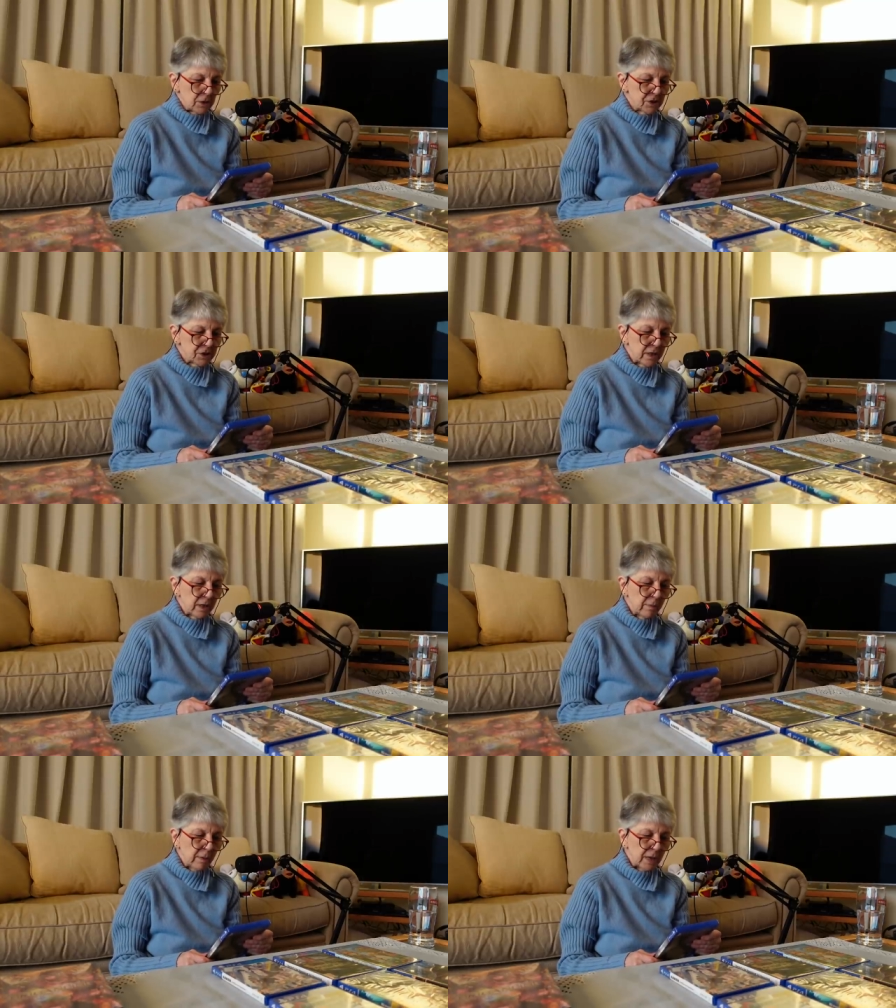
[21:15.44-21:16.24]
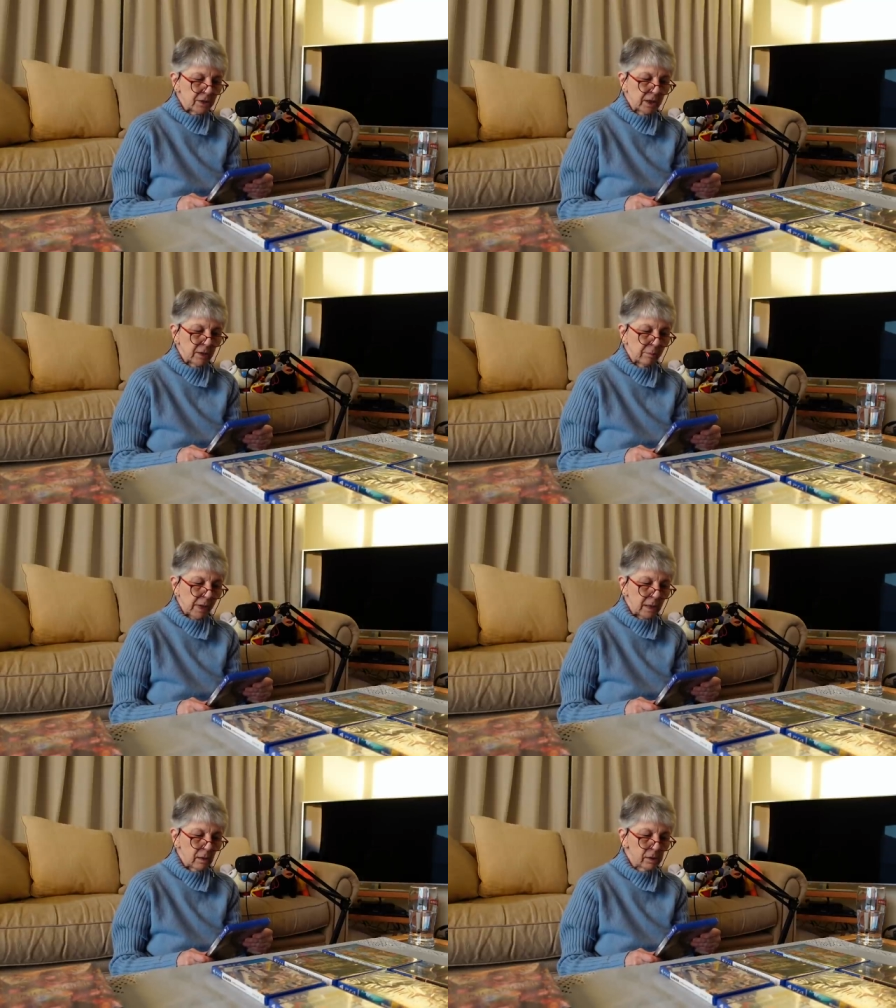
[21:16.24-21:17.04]
Cinematic
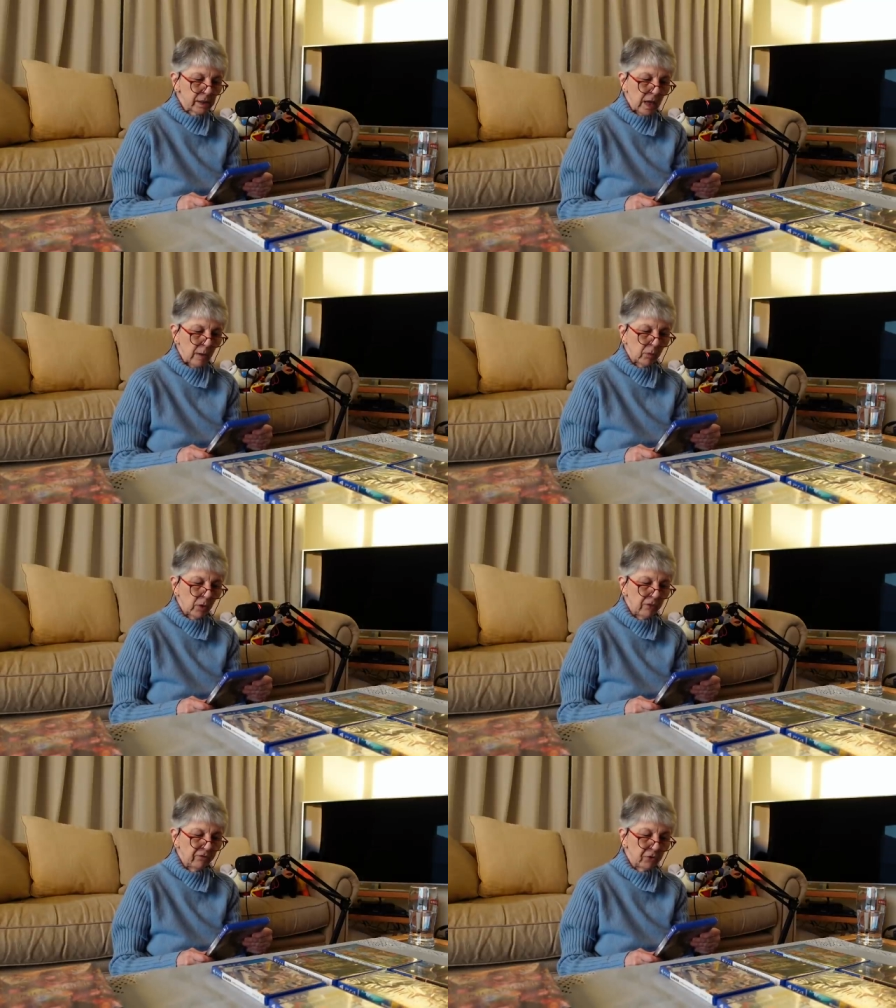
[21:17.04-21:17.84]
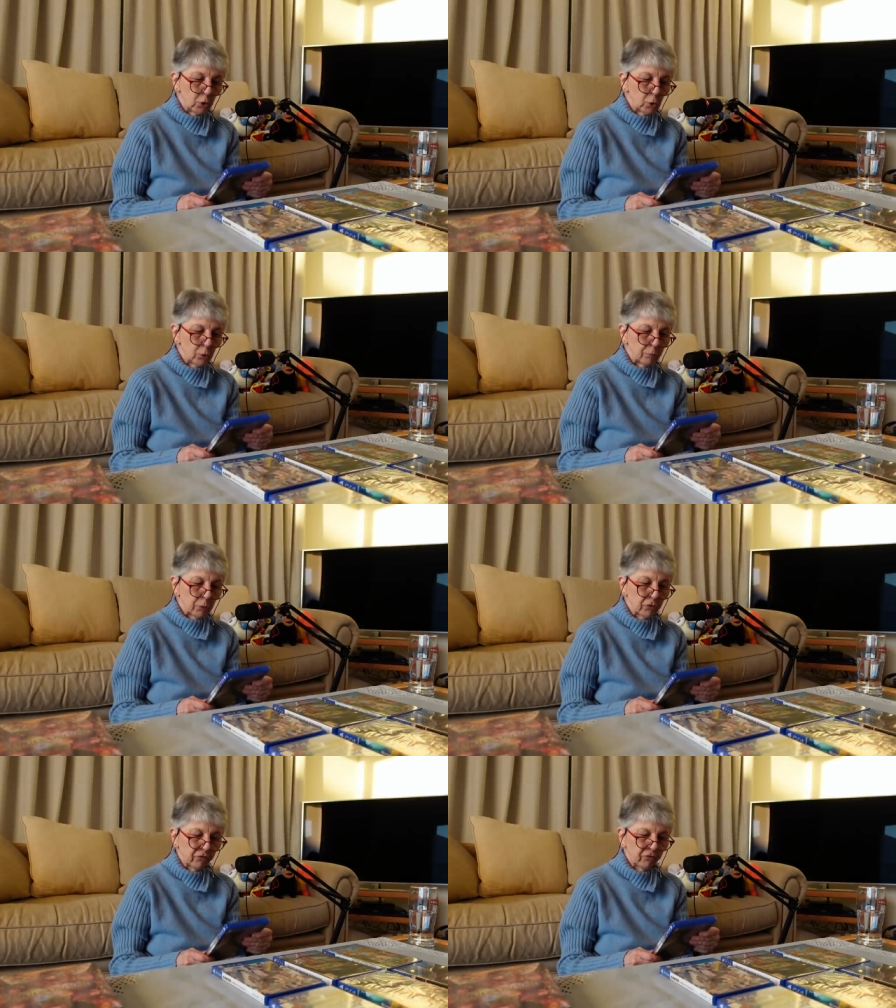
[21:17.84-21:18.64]
battle camera view
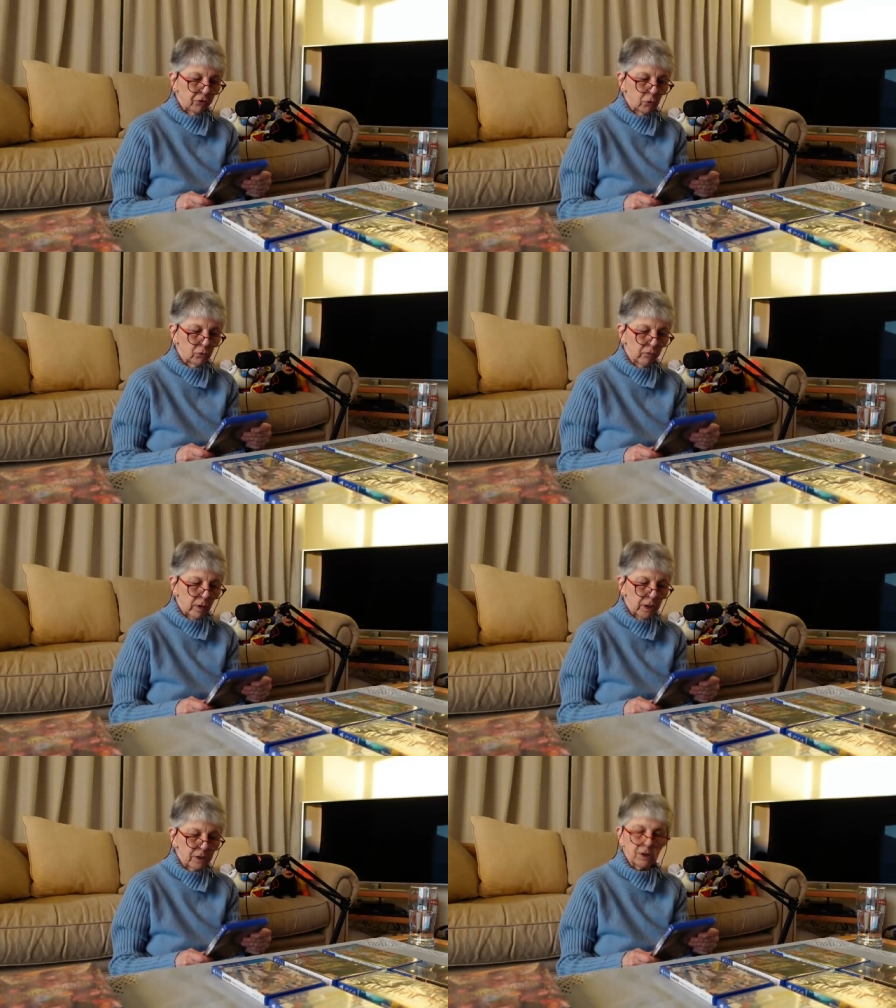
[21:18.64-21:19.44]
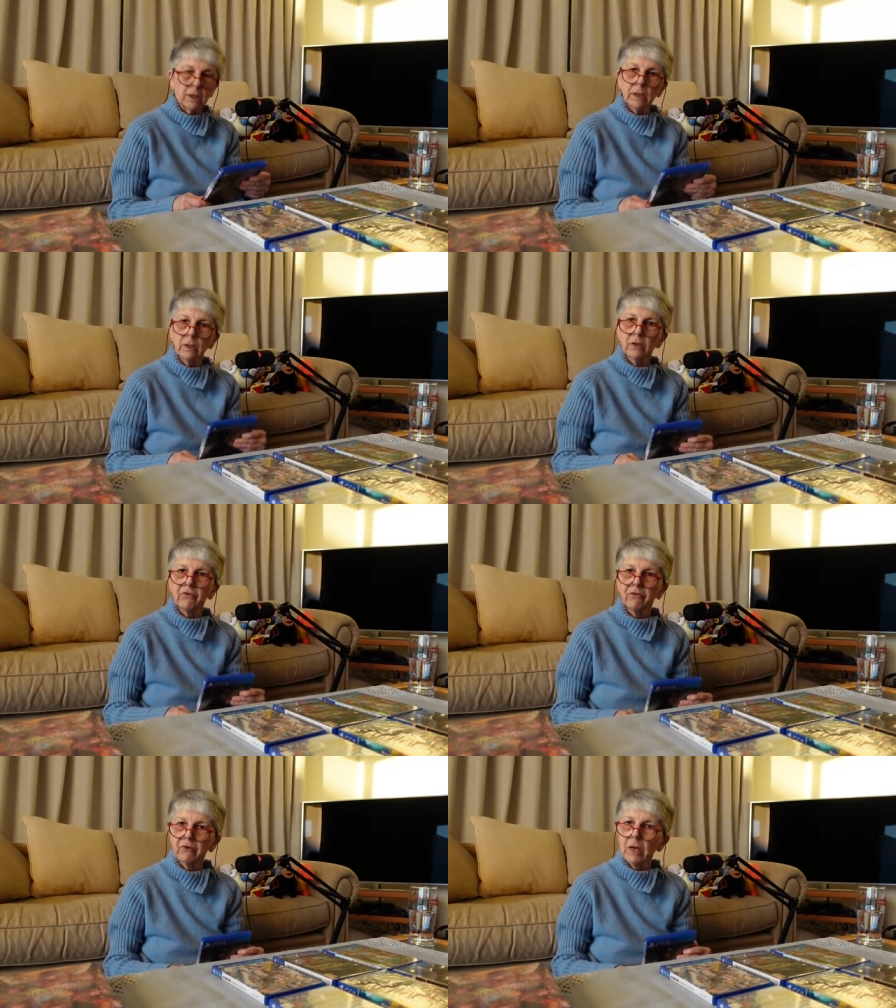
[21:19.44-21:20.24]
puts you right in the
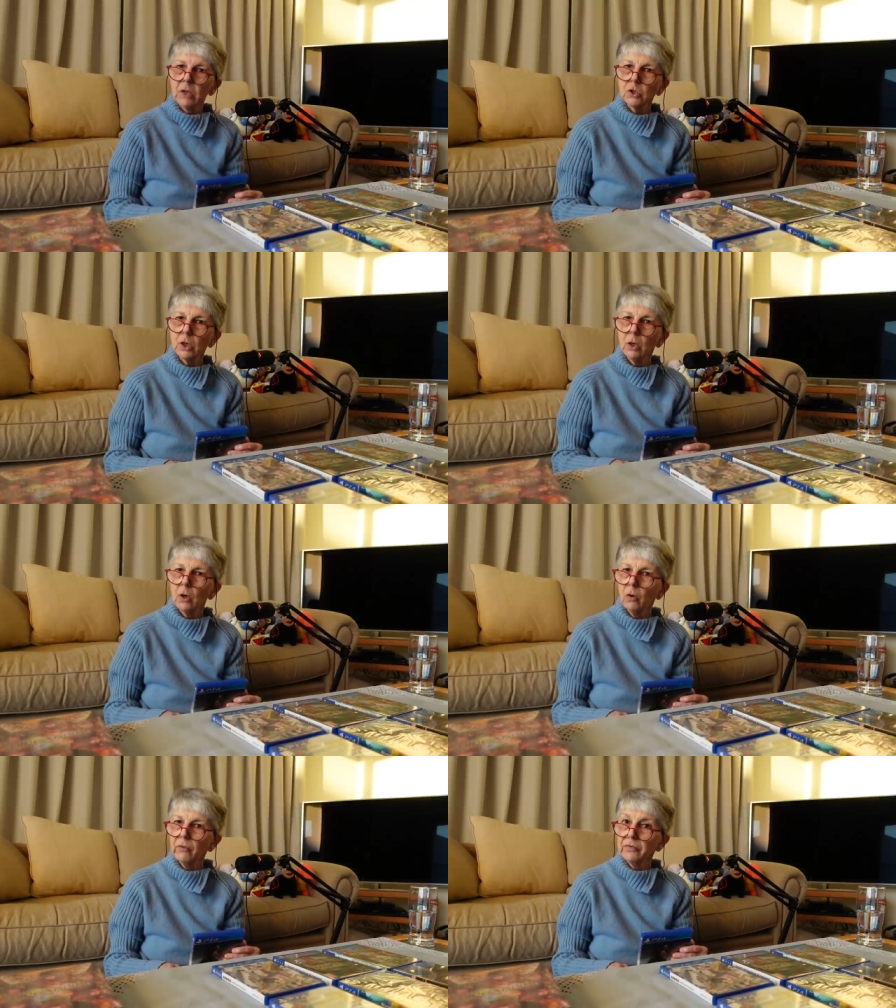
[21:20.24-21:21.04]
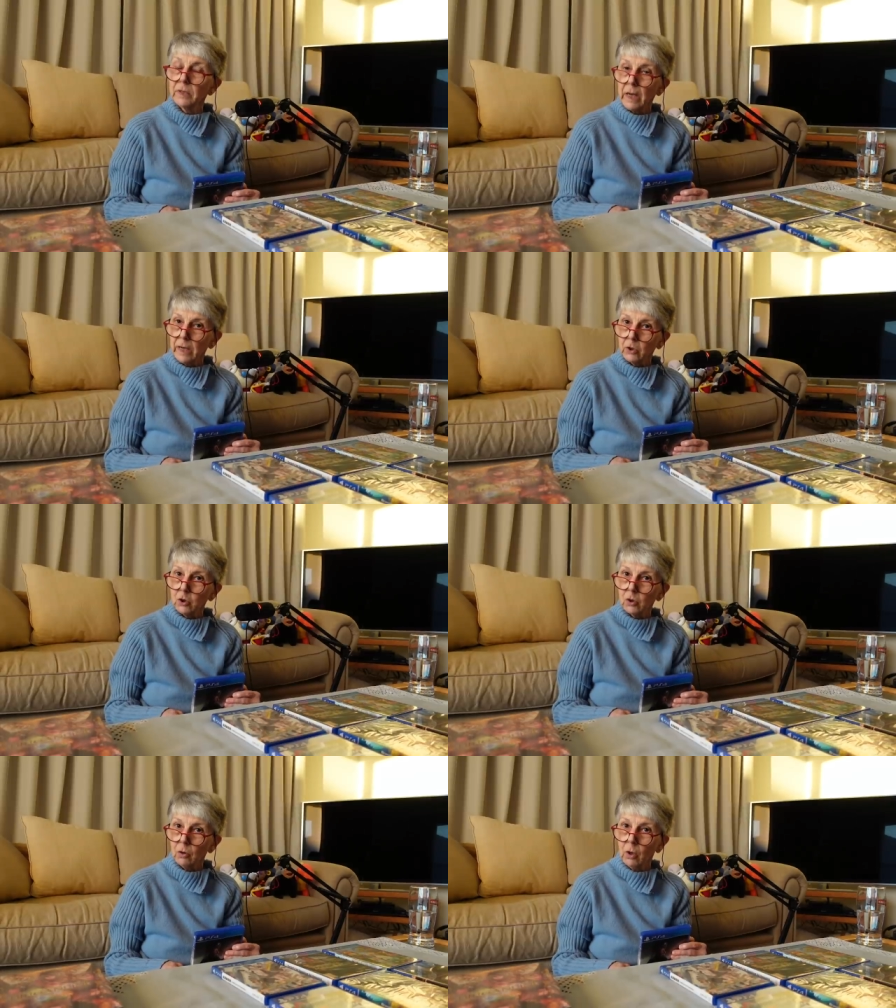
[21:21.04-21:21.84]
center of the
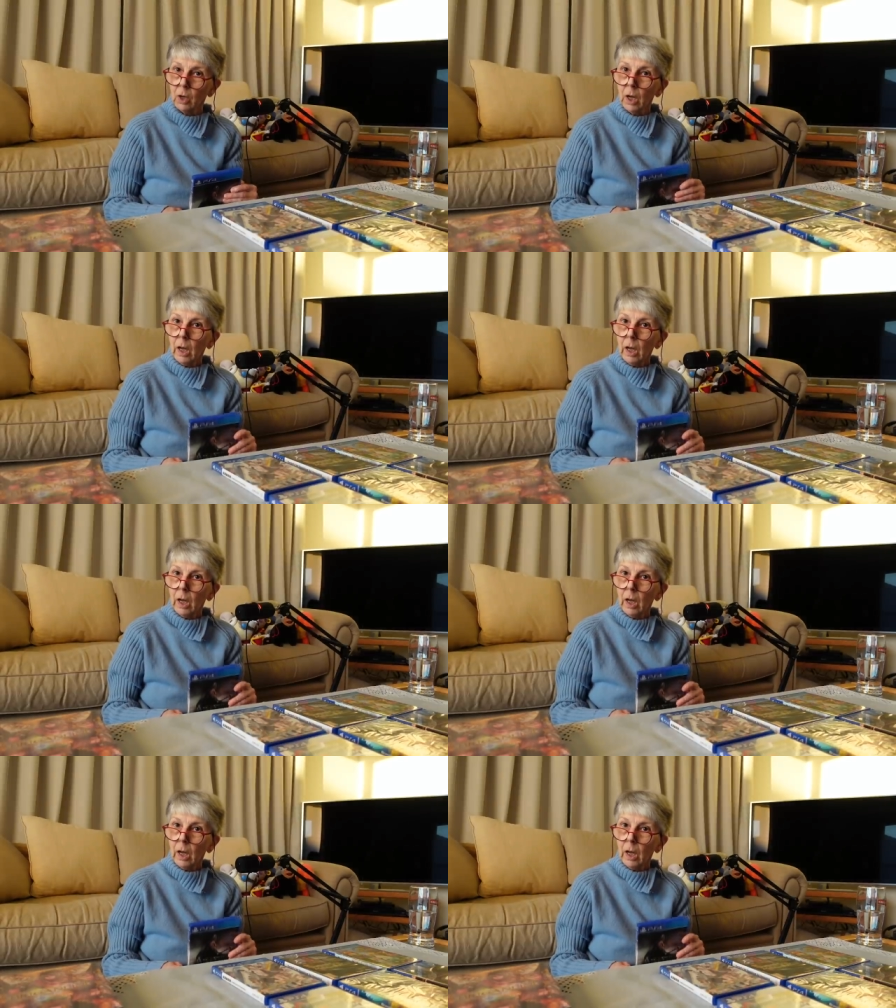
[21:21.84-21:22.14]
action.